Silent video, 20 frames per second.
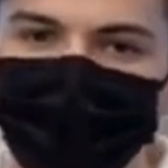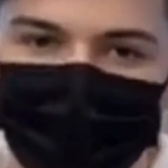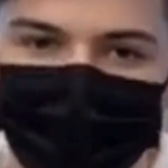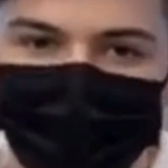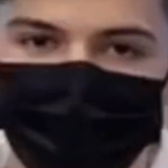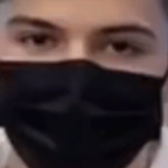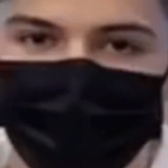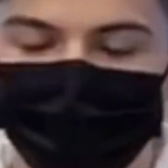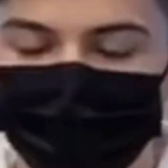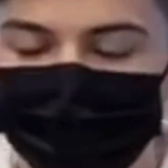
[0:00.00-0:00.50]
of the
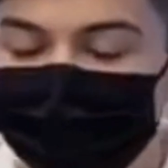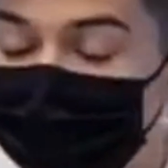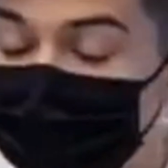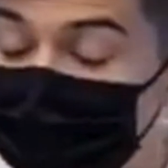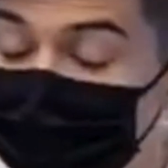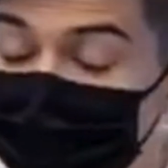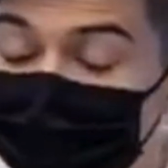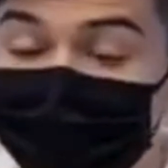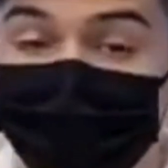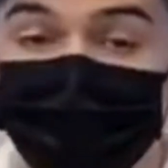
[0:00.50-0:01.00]

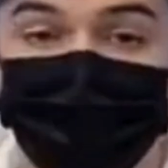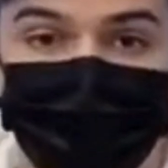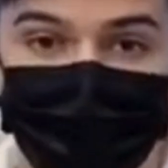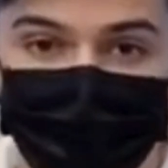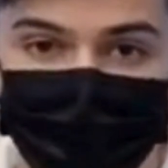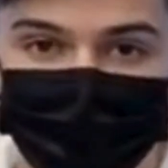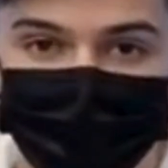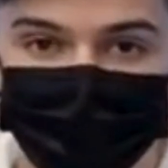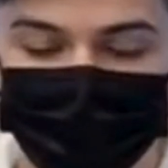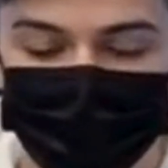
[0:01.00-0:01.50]
fastest ways
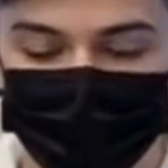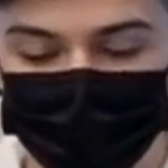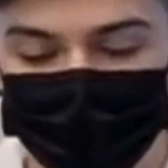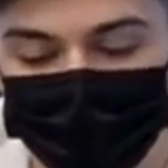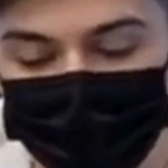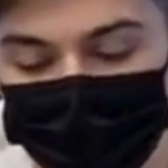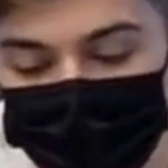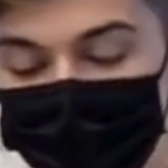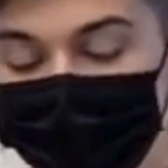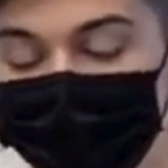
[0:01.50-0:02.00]
to upgrade
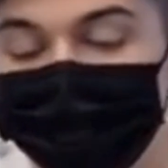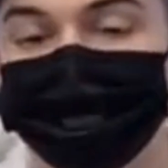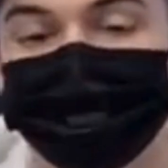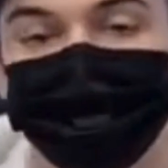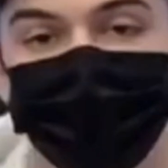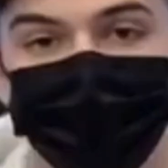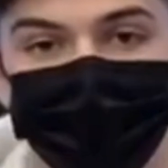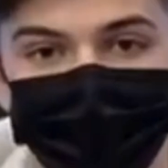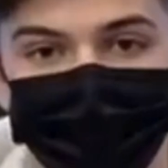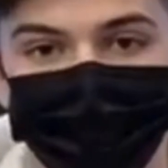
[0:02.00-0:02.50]
your
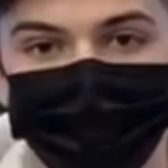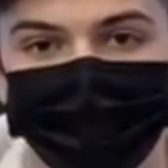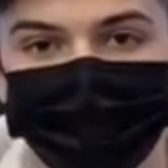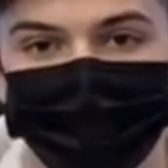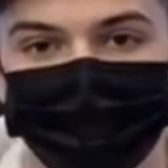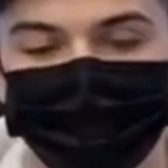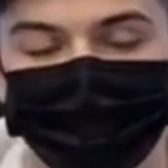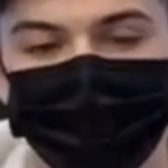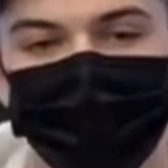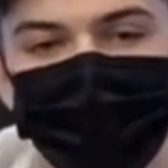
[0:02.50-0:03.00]
output.
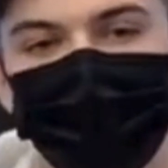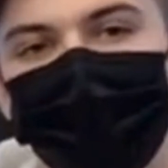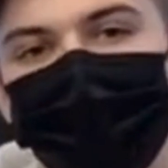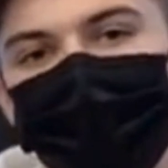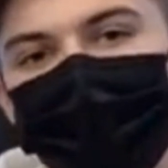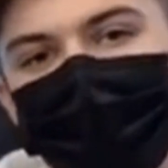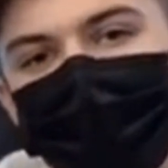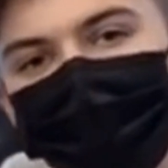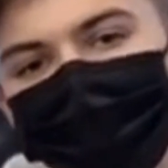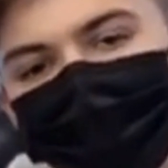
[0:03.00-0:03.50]

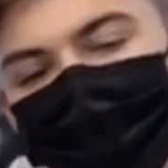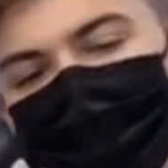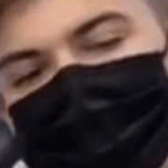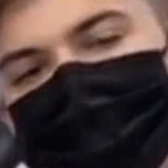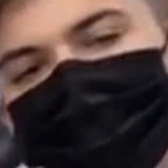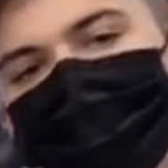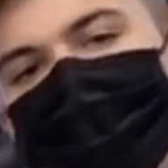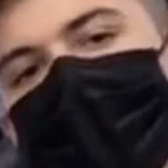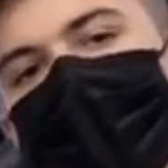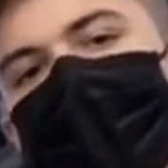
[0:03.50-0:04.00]
Section
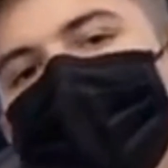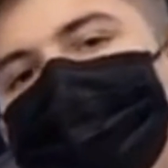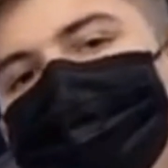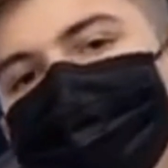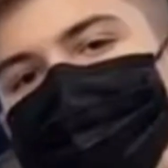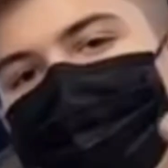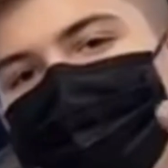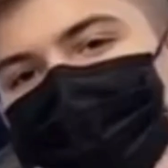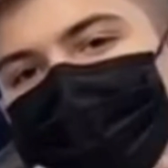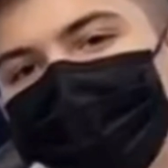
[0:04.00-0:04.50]
6.
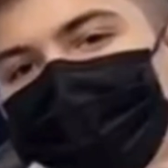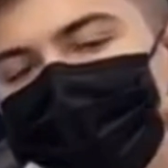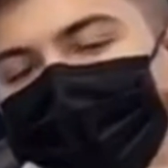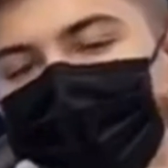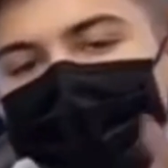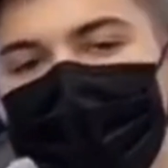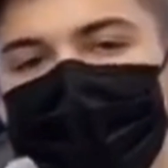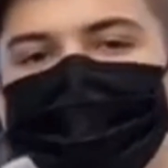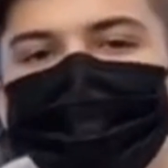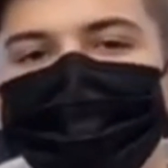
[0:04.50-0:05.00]

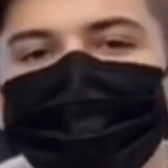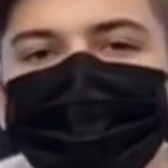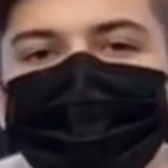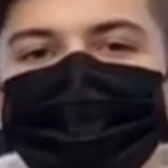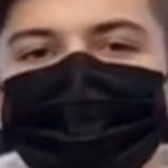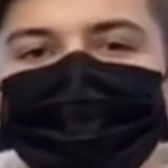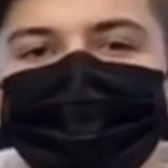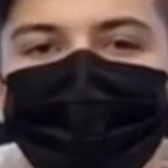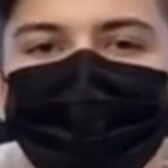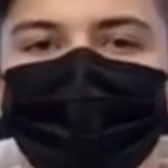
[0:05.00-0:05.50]
Maintaining
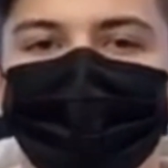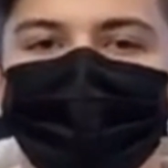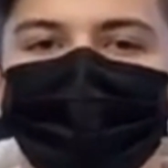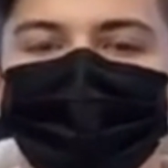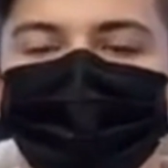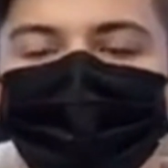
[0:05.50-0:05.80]
consistency